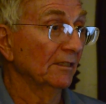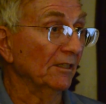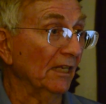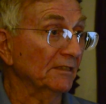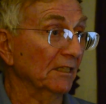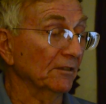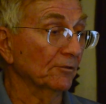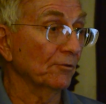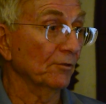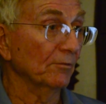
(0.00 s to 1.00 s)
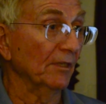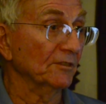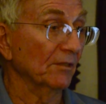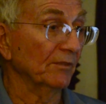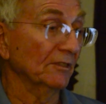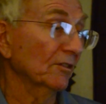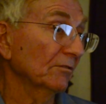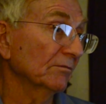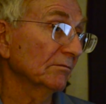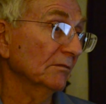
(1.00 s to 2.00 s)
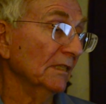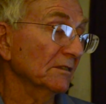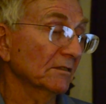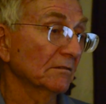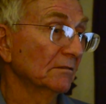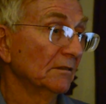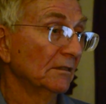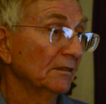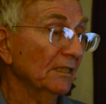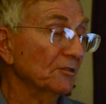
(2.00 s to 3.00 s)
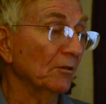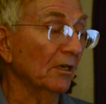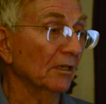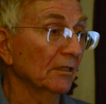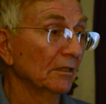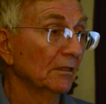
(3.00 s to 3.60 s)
They're not telling the truth about something. So that's not so hard.